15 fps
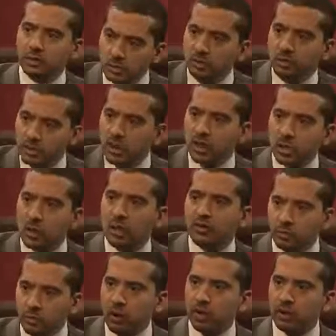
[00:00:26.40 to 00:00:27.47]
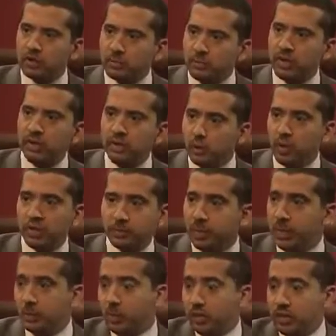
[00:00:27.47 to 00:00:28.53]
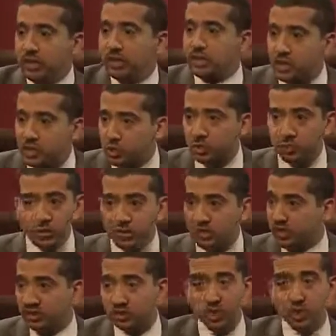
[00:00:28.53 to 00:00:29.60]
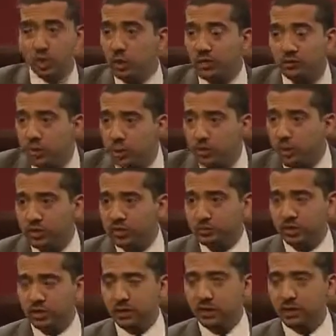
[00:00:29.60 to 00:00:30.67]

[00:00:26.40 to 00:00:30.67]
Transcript: you say you have a right to be in the West Bank when the international community says you have no right to be there?